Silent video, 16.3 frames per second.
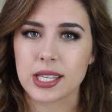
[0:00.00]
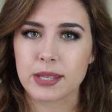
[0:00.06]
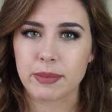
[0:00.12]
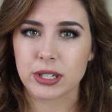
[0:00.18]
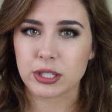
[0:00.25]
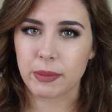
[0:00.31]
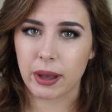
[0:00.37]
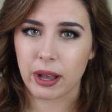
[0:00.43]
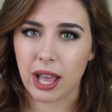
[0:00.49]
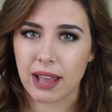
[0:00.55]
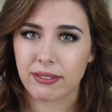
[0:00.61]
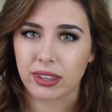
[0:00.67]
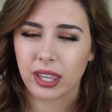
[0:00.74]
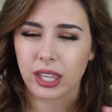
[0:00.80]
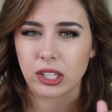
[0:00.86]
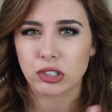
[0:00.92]
as much about
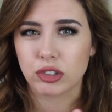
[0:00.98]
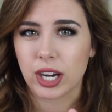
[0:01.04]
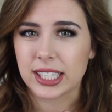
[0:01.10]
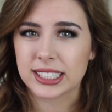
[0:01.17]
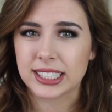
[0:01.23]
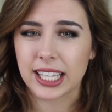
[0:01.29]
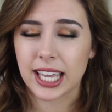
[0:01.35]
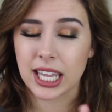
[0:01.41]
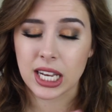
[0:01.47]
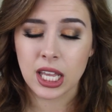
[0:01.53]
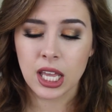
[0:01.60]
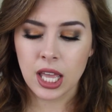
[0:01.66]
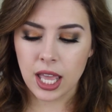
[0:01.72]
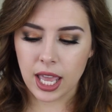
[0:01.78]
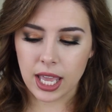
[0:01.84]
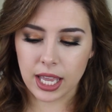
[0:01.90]
having like dry skin.
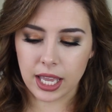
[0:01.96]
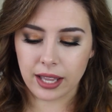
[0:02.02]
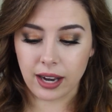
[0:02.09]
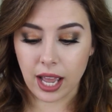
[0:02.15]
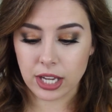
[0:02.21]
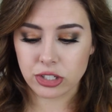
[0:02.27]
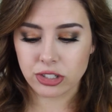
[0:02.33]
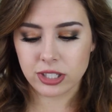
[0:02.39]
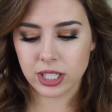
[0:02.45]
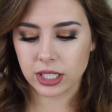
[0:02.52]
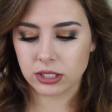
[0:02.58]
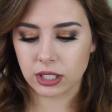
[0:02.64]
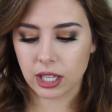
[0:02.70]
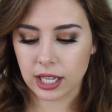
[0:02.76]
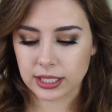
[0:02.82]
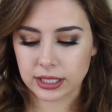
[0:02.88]
And I just think
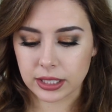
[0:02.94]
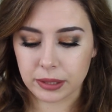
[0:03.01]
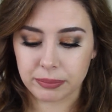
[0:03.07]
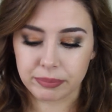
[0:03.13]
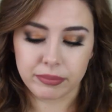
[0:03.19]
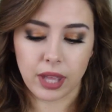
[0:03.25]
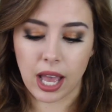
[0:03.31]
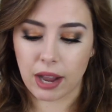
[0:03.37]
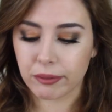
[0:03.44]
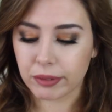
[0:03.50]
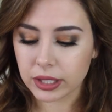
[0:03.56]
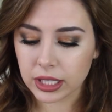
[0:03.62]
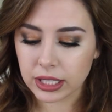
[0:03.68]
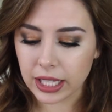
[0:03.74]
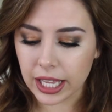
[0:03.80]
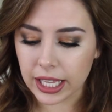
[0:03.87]
it's awesome. I
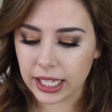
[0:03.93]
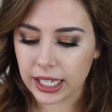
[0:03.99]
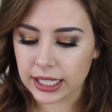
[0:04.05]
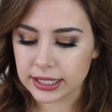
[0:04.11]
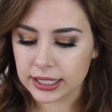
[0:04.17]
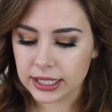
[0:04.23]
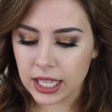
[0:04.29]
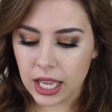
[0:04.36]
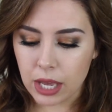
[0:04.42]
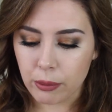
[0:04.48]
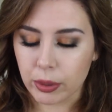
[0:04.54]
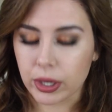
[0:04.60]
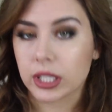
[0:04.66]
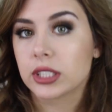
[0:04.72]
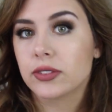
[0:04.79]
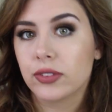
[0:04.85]
really like it.
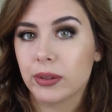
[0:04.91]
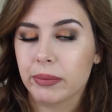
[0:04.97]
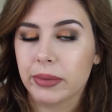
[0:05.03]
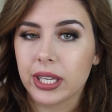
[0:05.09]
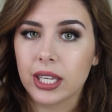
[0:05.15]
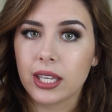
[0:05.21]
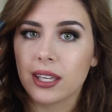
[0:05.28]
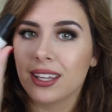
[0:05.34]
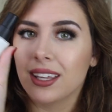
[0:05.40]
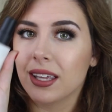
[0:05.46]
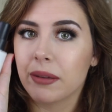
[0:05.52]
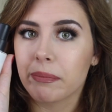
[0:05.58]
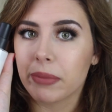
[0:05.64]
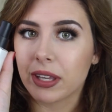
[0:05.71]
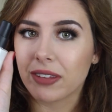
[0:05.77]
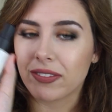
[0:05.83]
Works for me.
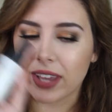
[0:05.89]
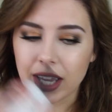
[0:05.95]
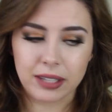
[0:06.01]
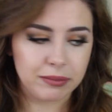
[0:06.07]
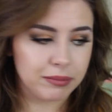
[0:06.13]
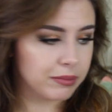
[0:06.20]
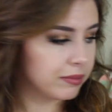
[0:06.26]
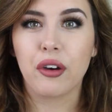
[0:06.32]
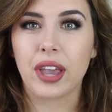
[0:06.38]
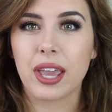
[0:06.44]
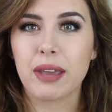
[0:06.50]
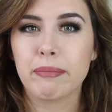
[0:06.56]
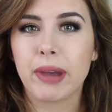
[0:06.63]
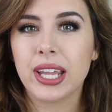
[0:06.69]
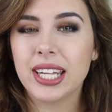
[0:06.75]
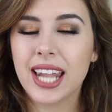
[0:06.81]
Big fan.
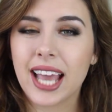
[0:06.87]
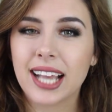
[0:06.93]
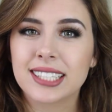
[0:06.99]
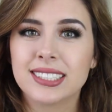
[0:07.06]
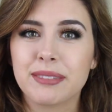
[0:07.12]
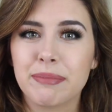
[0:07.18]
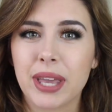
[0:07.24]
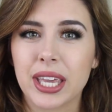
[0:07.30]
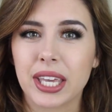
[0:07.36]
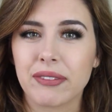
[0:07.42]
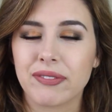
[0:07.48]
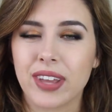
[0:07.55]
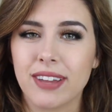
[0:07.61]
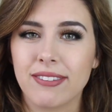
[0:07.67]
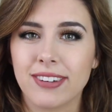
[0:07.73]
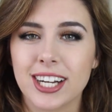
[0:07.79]
Okay, my next
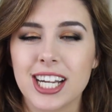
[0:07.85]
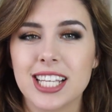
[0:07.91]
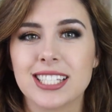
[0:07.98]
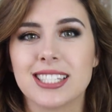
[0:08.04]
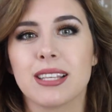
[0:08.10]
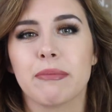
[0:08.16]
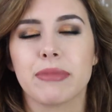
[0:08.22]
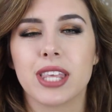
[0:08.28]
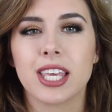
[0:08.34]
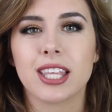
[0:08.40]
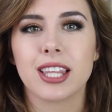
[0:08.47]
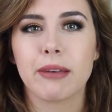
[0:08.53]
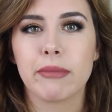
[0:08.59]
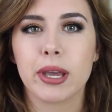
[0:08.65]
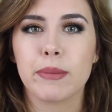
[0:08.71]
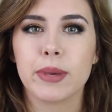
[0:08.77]
makeup favorite is something
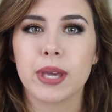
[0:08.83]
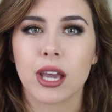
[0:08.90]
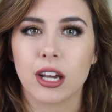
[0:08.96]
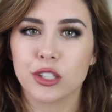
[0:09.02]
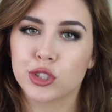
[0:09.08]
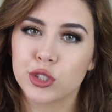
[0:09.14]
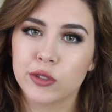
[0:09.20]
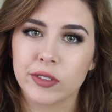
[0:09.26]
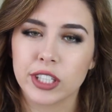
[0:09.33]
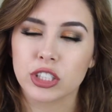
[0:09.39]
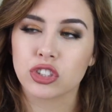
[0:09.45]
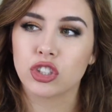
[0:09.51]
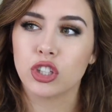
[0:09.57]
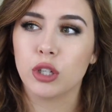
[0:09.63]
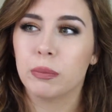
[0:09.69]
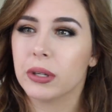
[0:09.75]
that might be
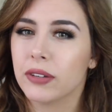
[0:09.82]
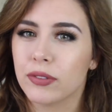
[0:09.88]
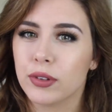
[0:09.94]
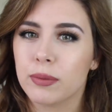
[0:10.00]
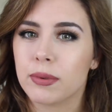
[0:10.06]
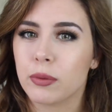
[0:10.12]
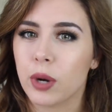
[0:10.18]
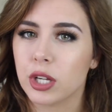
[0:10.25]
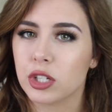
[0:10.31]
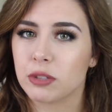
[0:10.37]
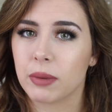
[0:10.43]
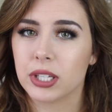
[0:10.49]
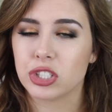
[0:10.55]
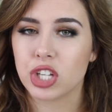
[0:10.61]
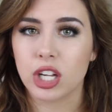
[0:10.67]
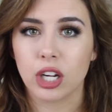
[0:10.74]
controversial, but if you've been watching
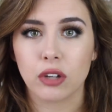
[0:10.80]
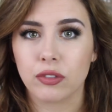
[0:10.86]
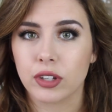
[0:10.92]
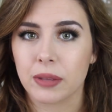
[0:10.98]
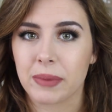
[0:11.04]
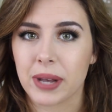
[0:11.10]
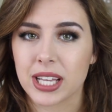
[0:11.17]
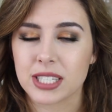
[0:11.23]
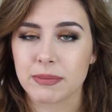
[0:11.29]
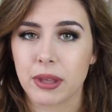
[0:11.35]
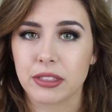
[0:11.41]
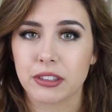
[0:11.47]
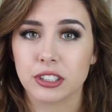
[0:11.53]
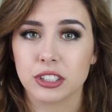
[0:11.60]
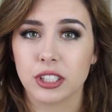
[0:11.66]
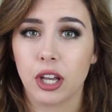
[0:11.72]
my channel for the past
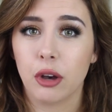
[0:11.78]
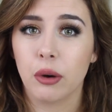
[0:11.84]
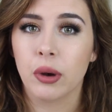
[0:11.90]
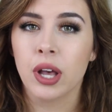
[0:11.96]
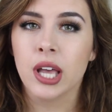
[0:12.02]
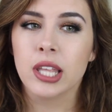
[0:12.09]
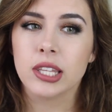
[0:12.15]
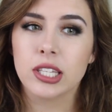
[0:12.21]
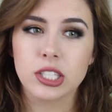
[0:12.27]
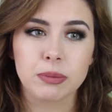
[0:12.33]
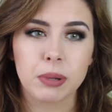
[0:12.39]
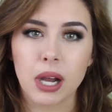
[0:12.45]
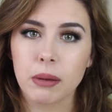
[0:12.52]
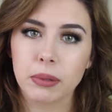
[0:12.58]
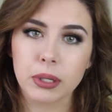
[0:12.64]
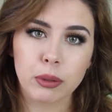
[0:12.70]
month or so, this
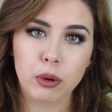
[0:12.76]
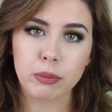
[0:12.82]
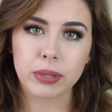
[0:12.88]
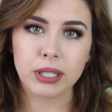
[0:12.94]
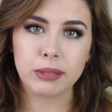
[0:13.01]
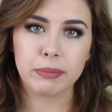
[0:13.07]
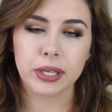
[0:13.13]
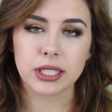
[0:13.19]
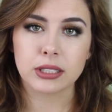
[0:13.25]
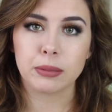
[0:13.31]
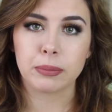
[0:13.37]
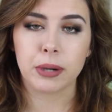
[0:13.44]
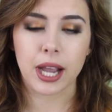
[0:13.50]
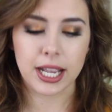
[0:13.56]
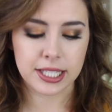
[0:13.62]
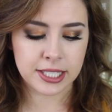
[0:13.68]
probably won't be a big
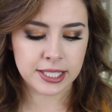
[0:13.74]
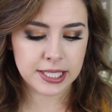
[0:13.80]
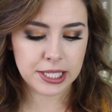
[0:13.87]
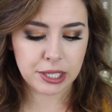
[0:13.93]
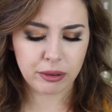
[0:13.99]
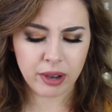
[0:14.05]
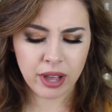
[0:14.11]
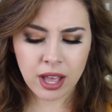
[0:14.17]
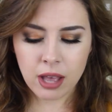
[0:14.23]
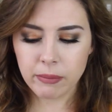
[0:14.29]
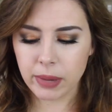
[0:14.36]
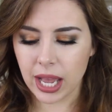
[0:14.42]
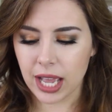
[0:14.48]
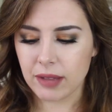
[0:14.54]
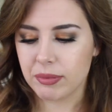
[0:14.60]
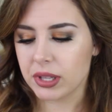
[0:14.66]
surprise to you,
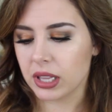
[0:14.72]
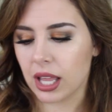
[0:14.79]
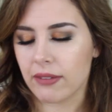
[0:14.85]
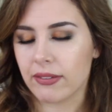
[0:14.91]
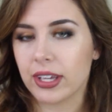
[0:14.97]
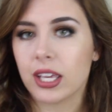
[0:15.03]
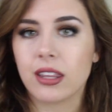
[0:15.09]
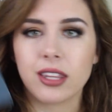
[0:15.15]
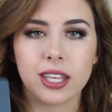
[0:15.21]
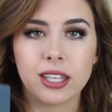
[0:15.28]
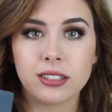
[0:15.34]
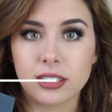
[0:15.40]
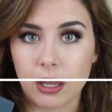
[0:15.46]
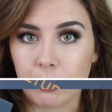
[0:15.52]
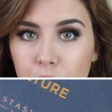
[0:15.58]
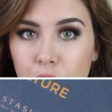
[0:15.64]
but I've been loving the
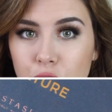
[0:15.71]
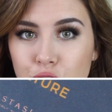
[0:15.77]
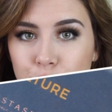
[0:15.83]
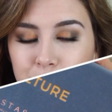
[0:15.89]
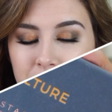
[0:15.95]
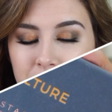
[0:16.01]
Subculture